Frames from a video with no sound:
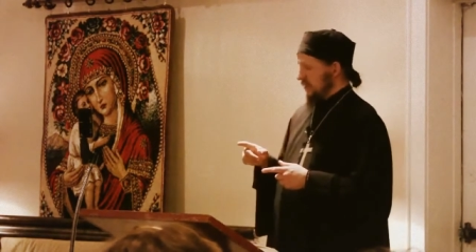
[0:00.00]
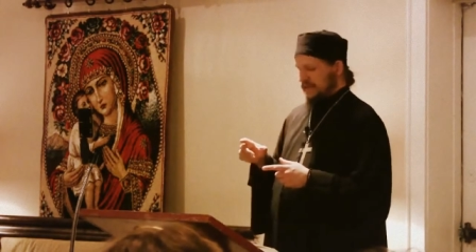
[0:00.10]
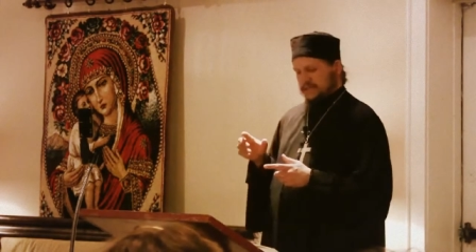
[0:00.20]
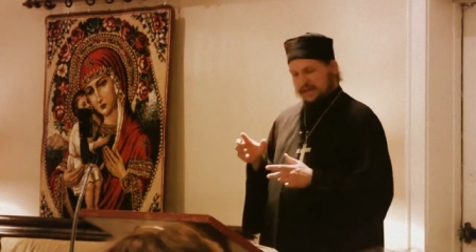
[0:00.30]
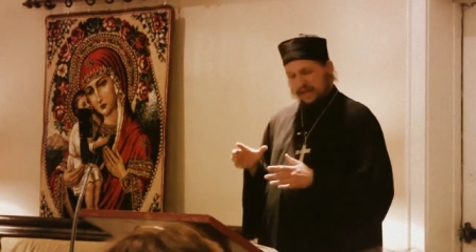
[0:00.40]

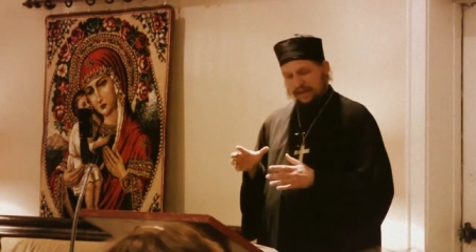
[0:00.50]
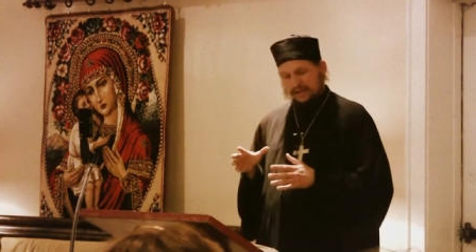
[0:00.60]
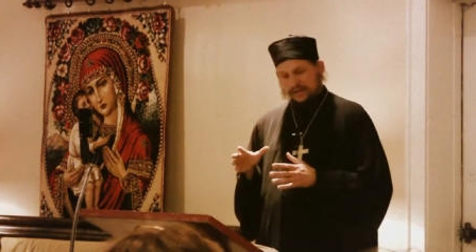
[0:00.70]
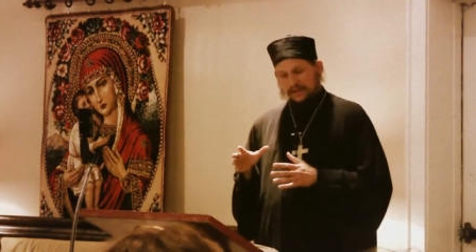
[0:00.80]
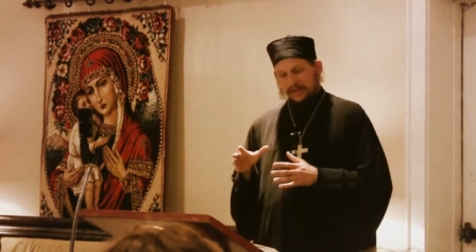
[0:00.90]
his
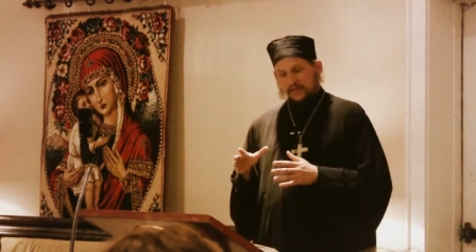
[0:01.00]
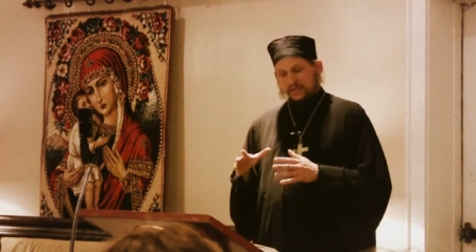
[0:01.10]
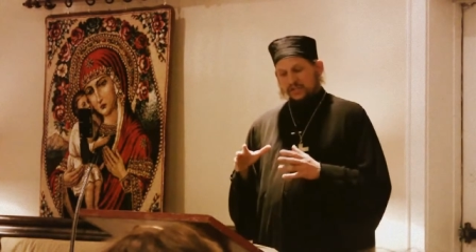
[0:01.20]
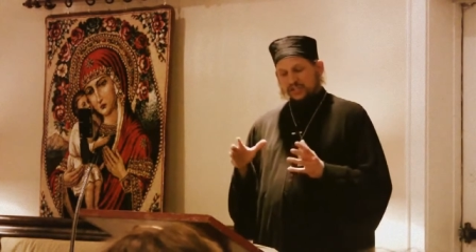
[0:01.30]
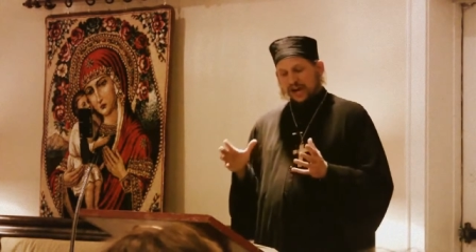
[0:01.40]
head
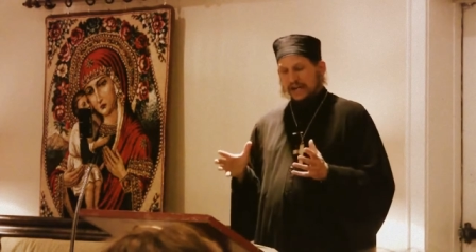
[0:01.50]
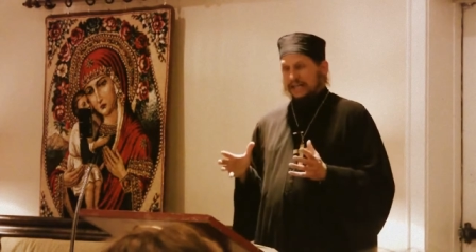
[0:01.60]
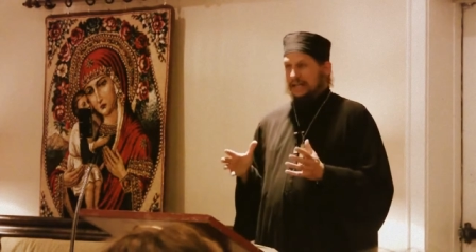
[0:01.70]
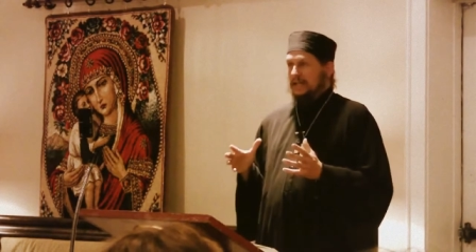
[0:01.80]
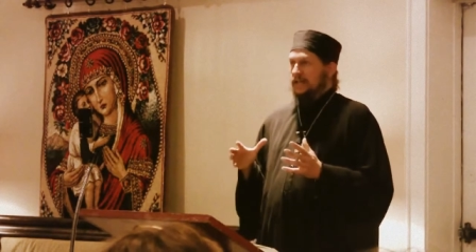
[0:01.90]
was
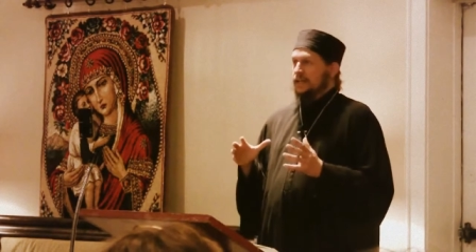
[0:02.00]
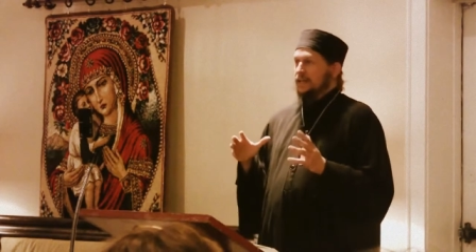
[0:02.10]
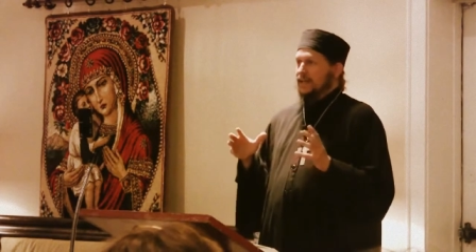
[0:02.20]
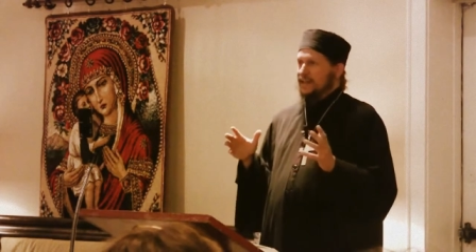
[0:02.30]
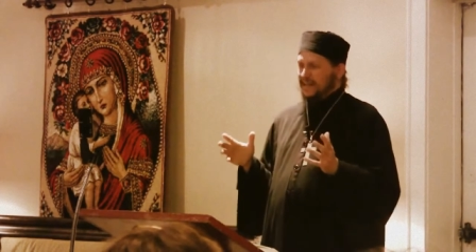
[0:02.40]
shining
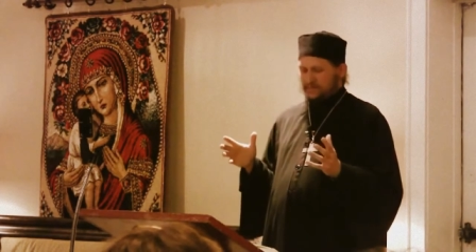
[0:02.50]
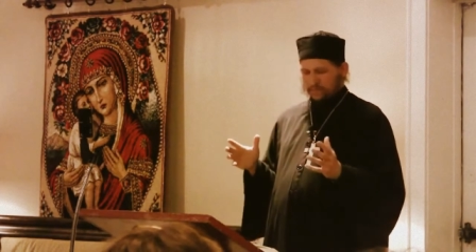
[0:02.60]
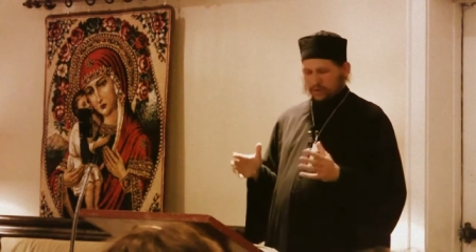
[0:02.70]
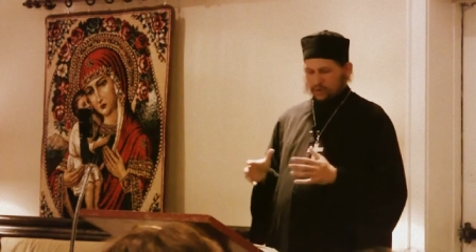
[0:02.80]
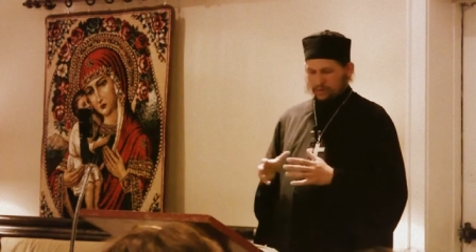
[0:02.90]
like a
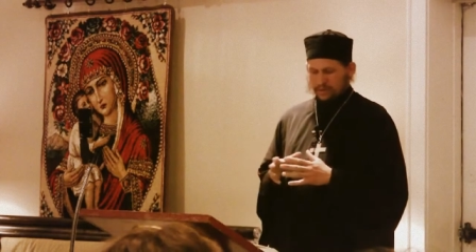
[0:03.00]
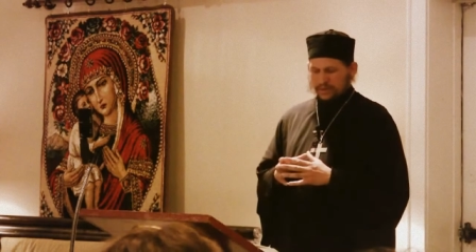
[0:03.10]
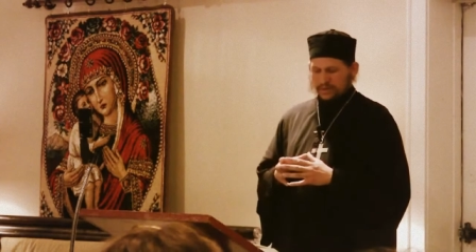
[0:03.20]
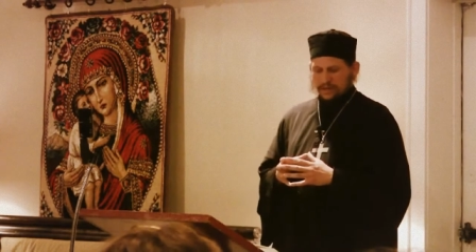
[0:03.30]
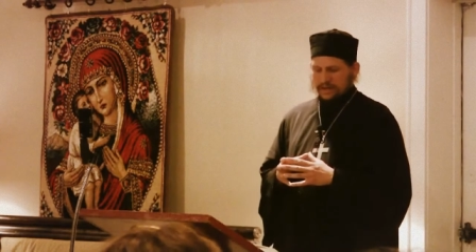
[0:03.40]
light bulb.
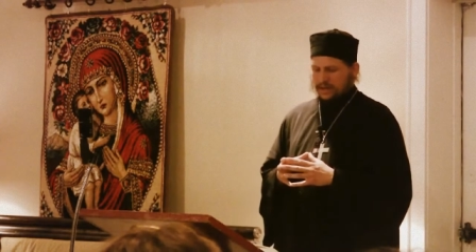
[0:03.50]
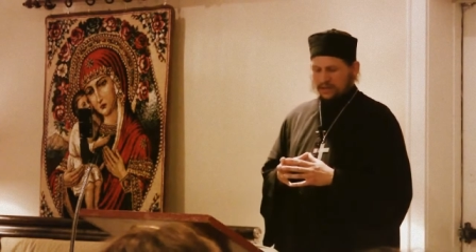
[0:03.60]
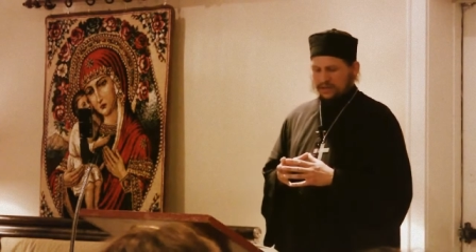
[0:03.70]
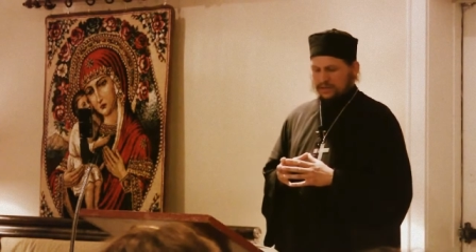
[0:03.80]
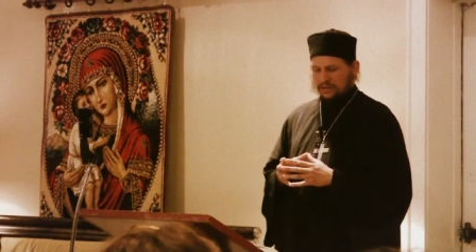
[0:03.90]
I
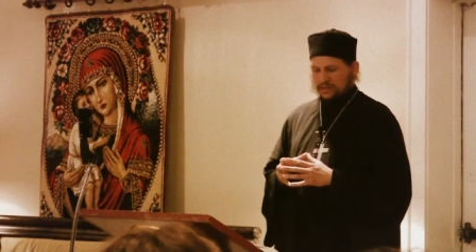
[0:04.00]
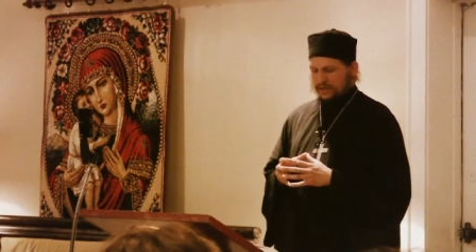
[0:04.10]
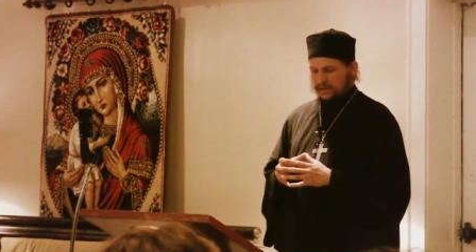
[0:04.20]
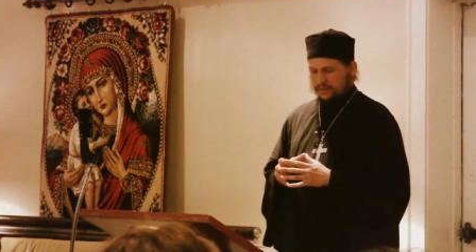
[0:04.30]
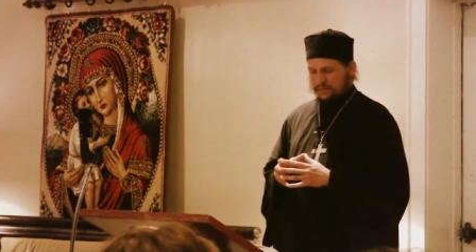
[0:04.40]
couldn't
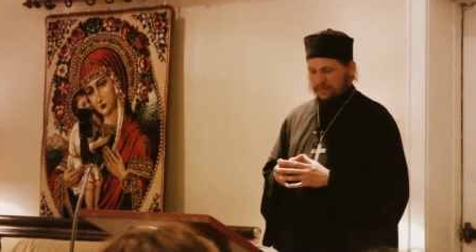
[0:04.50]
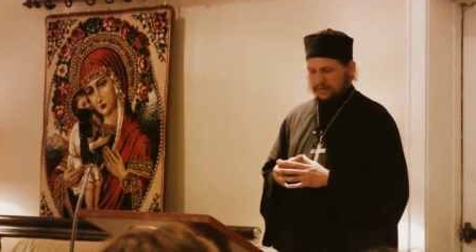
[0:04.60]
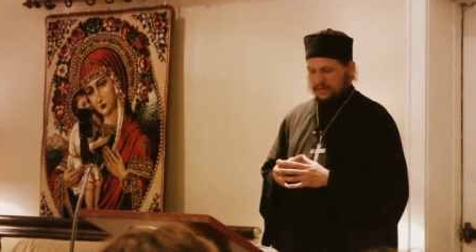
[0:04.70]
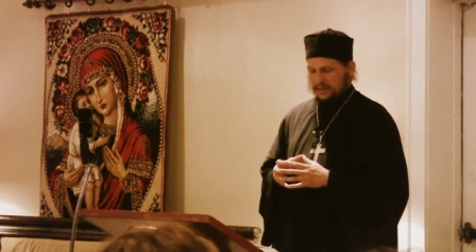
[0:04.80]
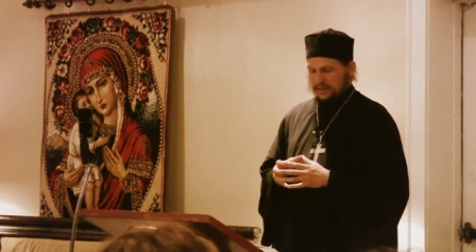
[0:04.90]
look at him.
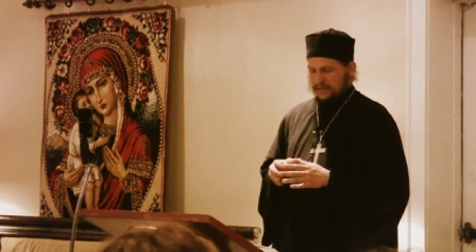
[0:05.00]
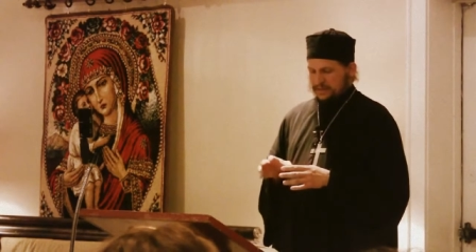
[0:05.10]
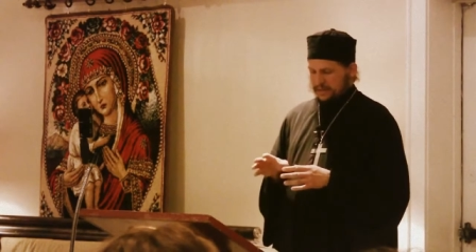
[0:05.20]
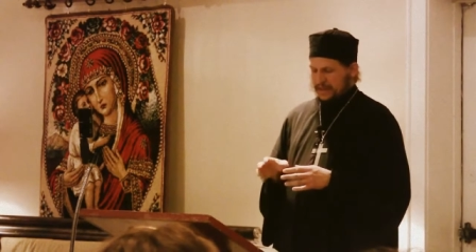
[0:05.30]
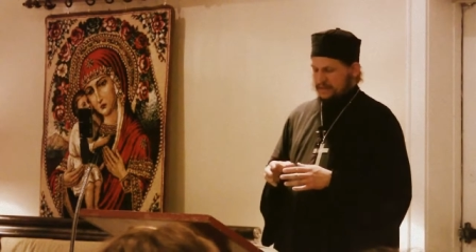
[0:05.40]

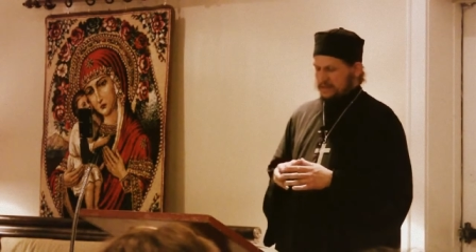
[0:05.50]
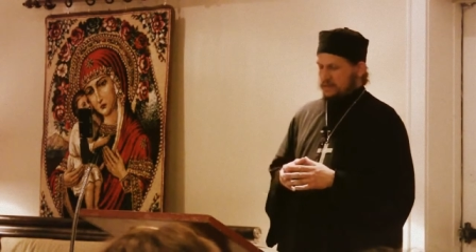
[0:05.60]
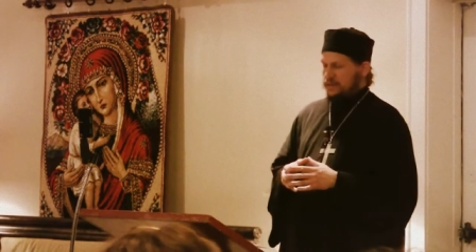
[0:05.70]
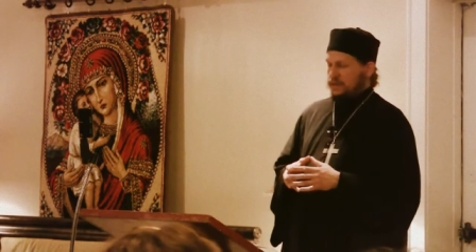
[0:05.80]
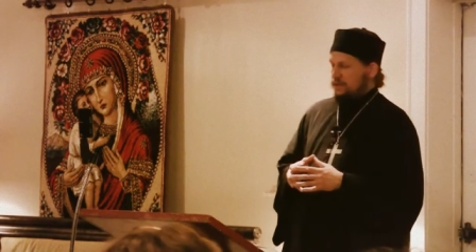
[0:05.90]
This lasted
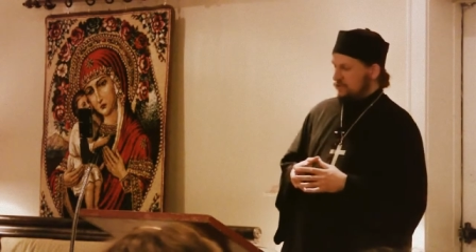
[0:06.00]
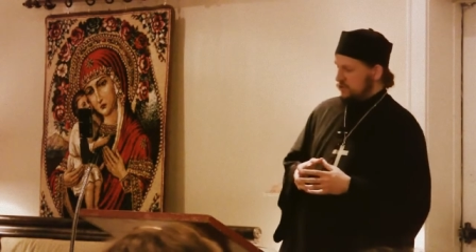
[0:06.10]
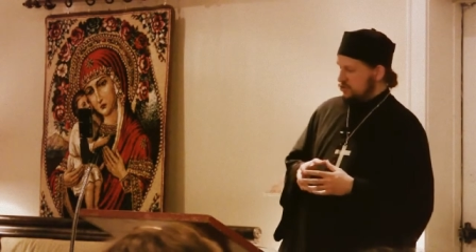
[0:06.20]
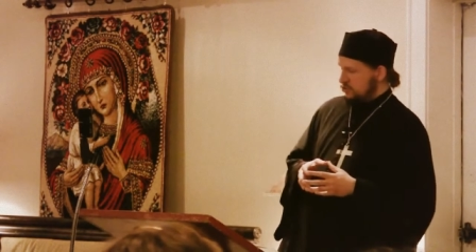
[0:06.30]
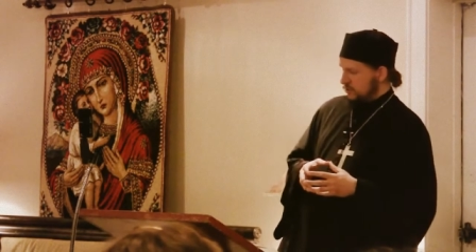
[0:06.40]

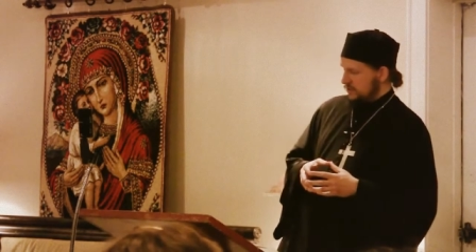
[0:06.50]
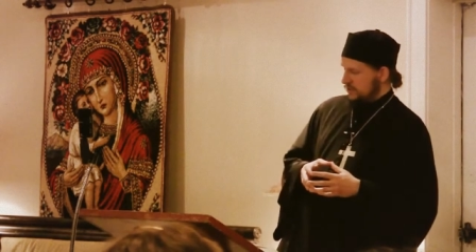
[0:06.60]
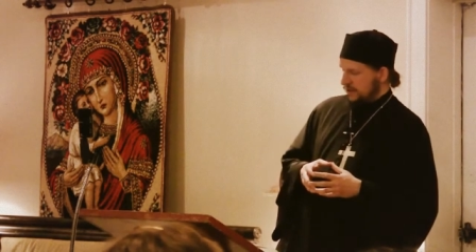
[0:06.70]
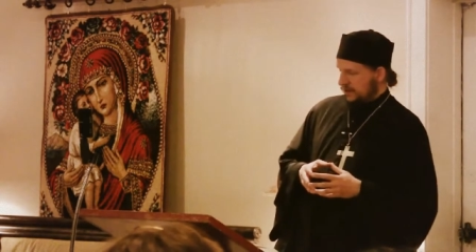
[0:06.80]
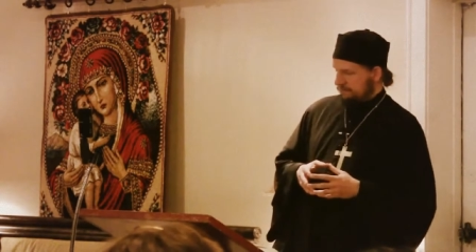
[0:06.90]
for a short
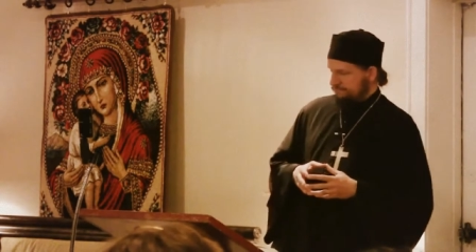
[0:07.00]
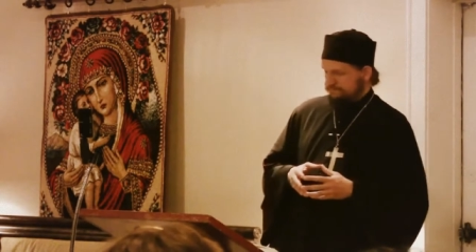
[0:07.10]
time.